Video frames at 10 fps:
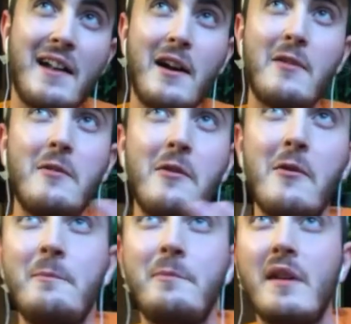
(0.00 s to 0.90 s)
don't
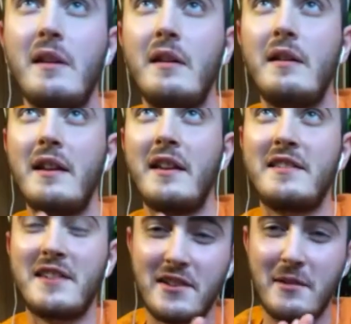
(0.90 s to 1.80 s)
know. It
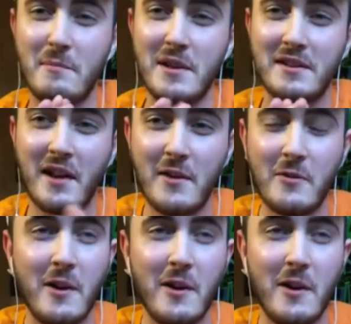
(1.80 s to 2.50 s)
sounds like a big title.